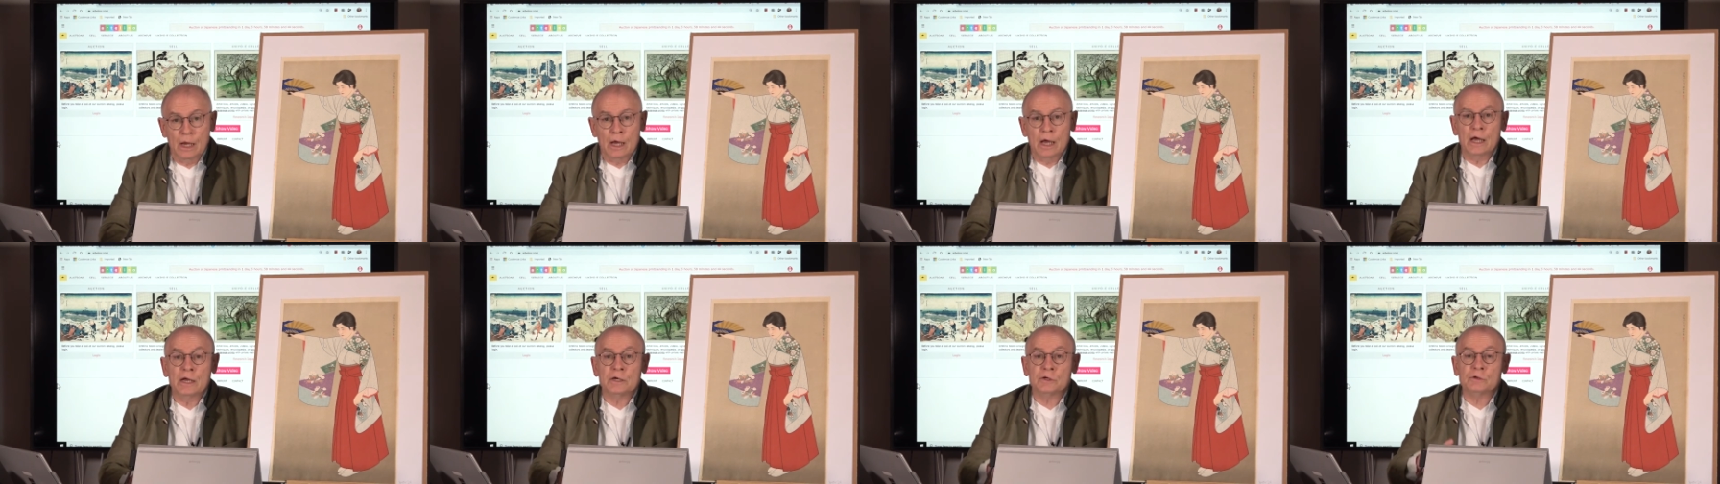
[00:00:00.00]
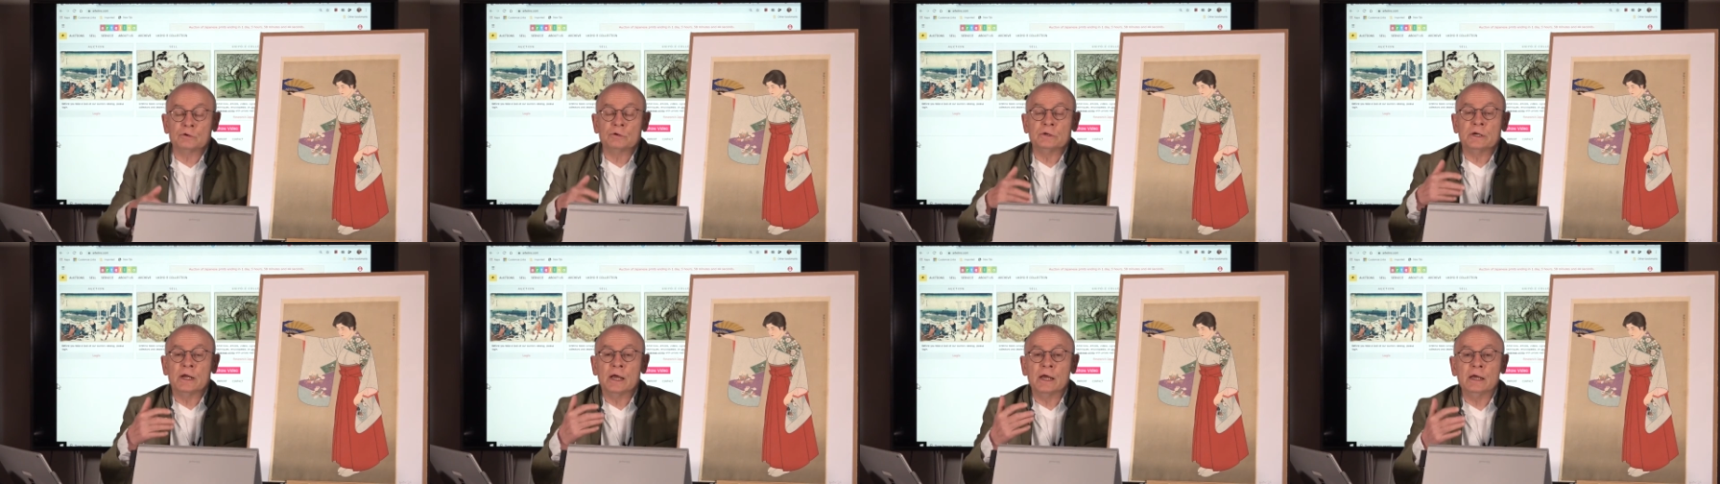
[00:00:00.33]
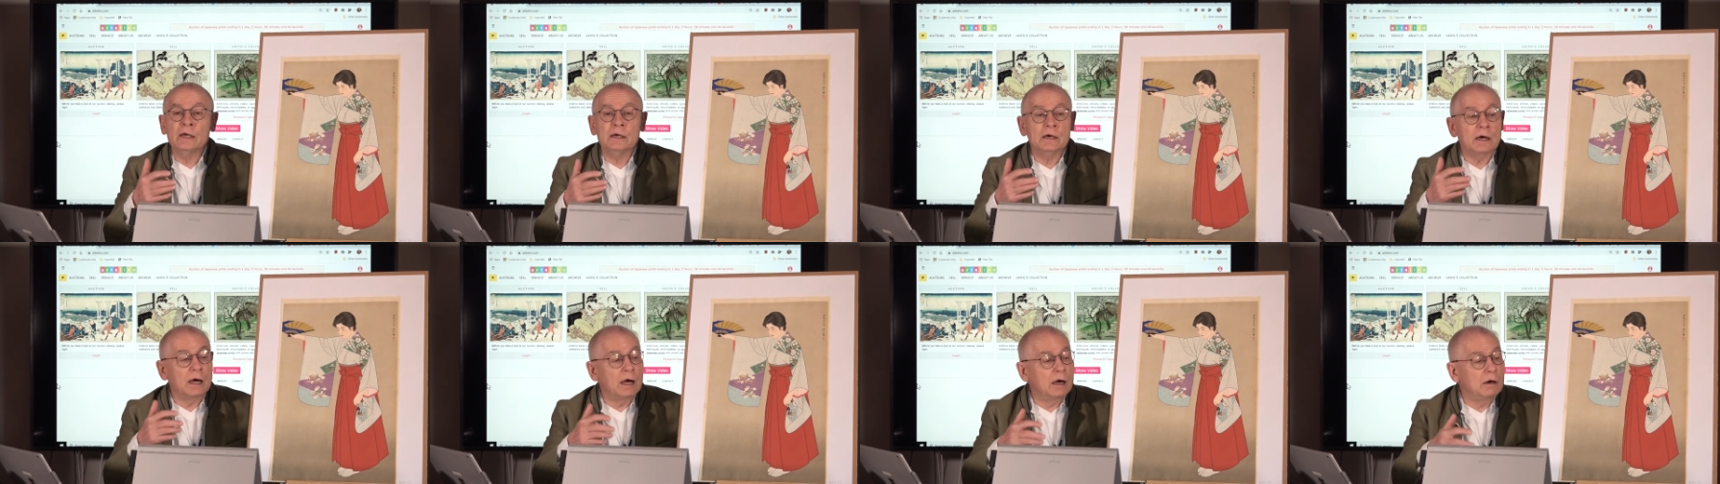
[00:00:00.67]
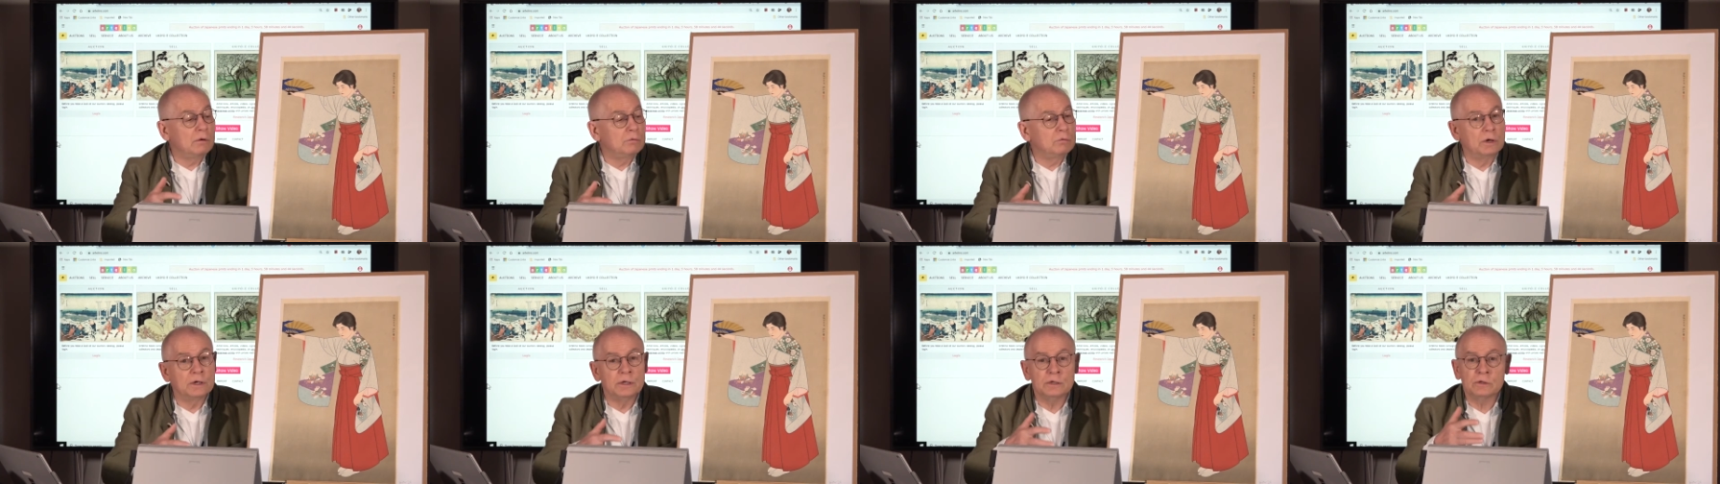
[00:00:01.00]
And today I
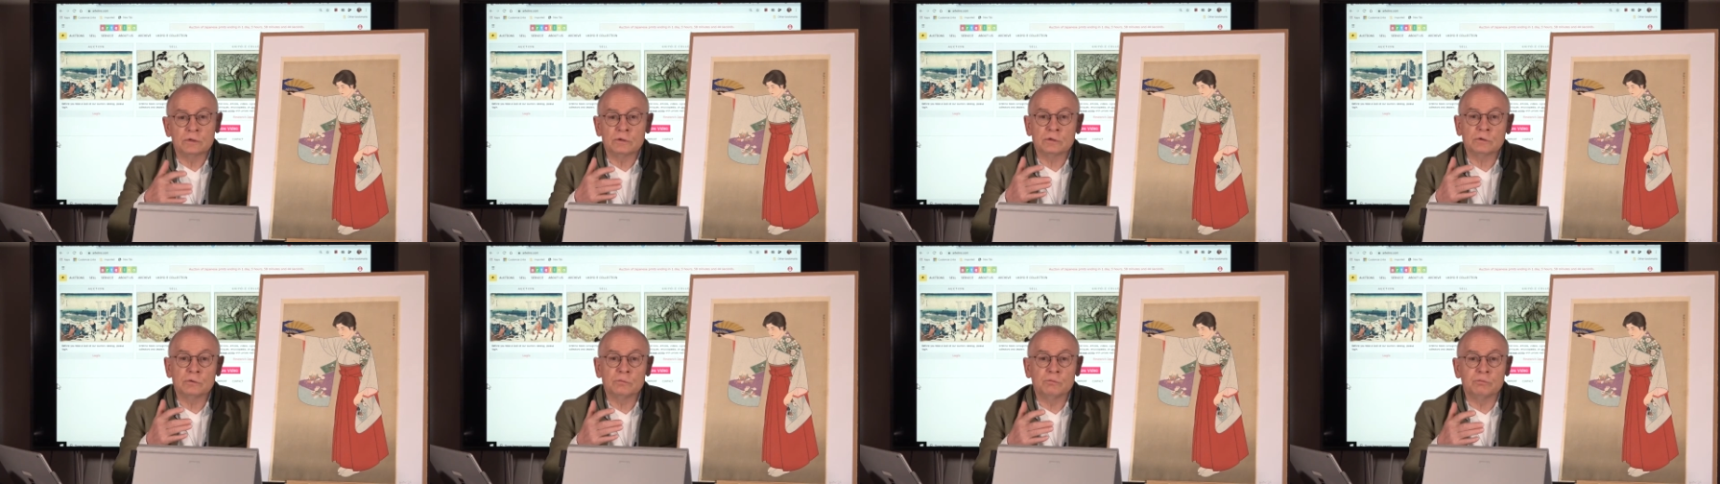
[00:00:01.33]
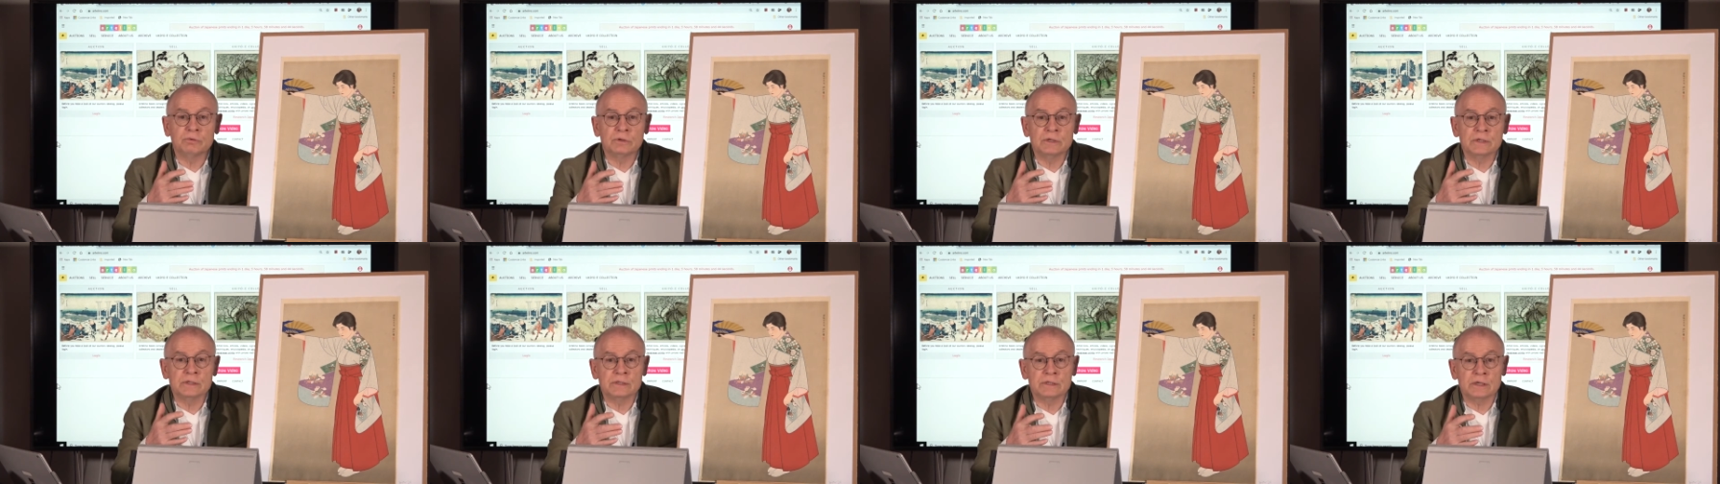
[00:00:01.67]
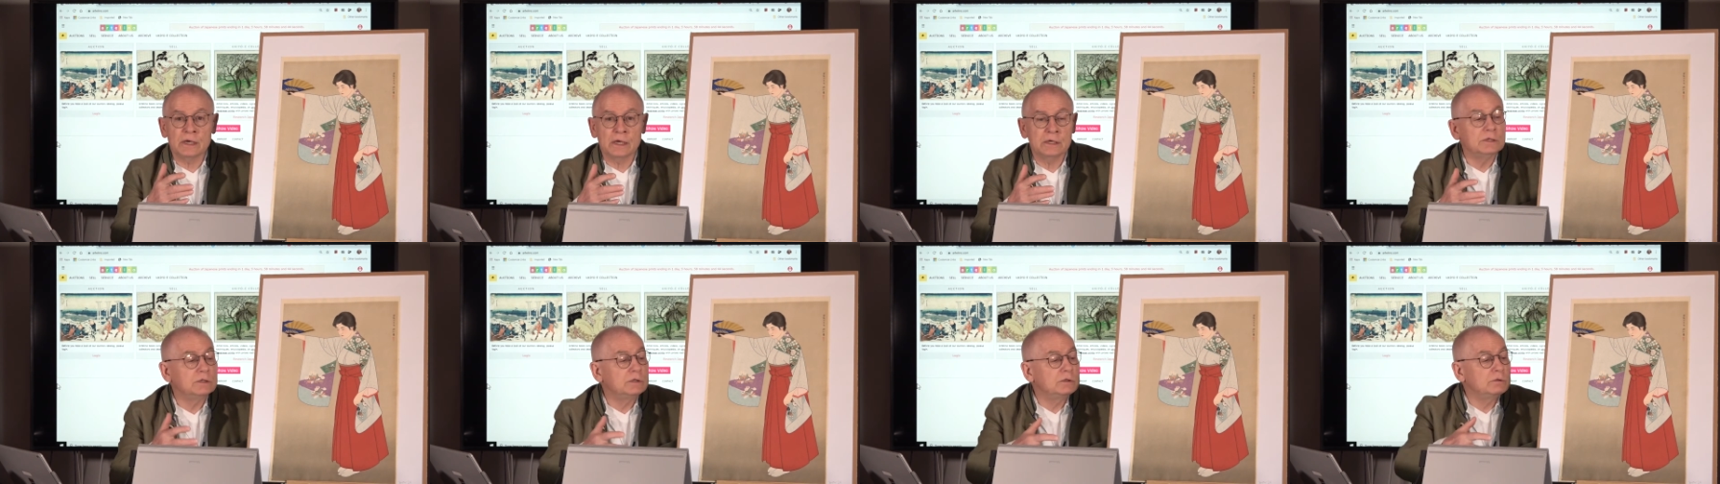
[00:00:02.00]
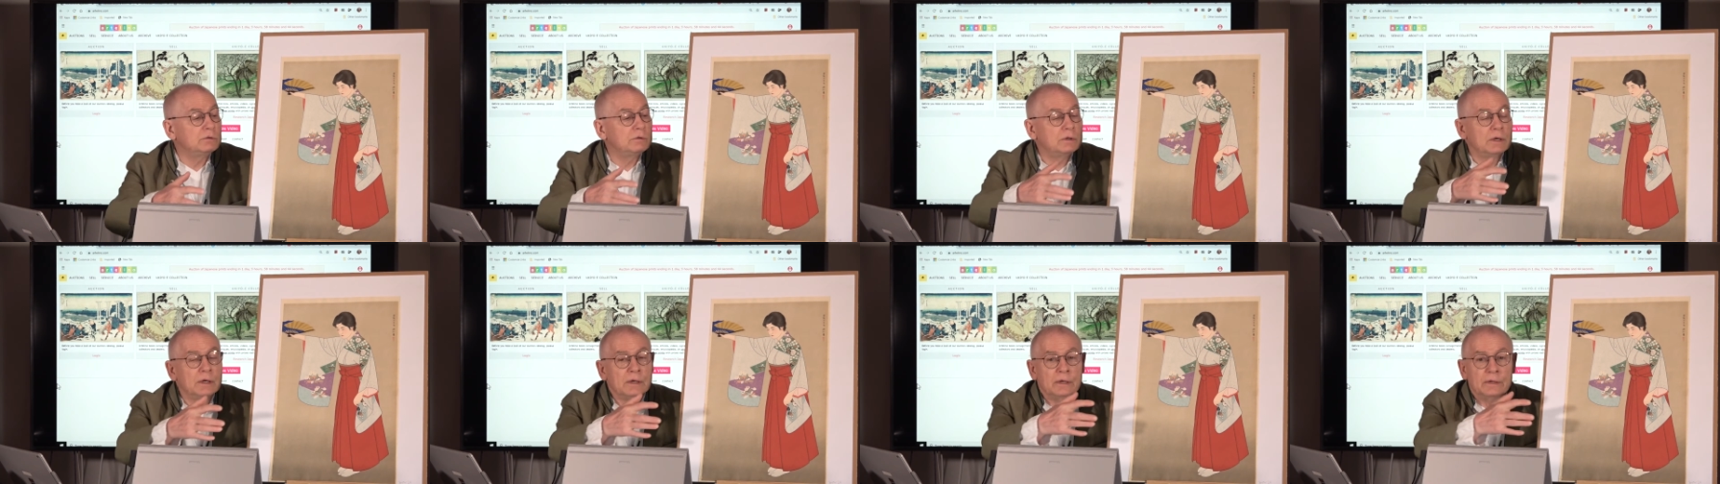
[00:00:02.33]
want to present
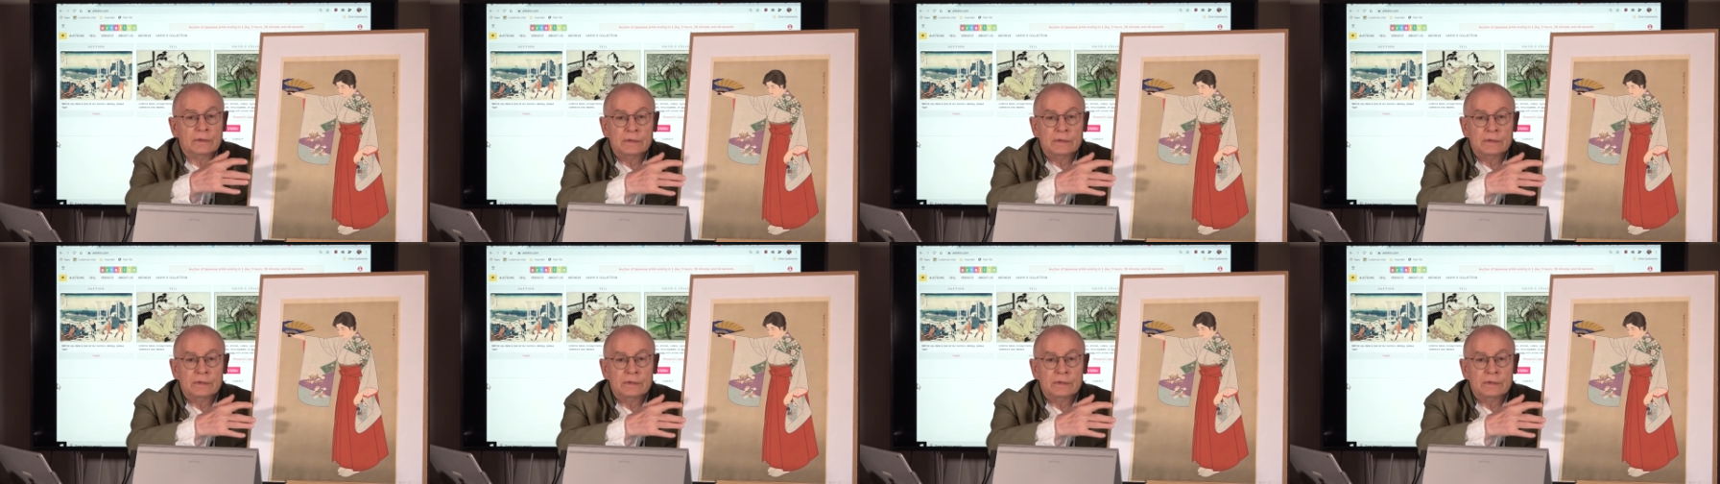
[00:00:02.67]
you